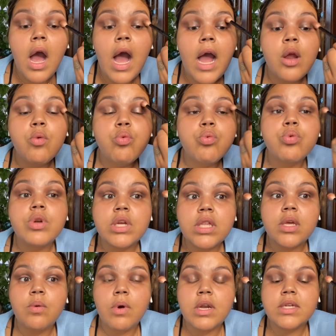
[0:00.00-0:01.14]
I
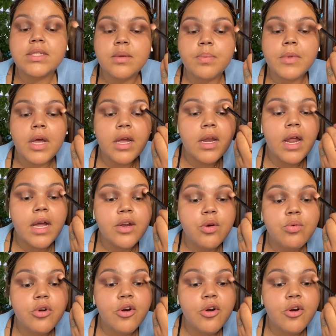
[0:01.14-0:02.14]
don't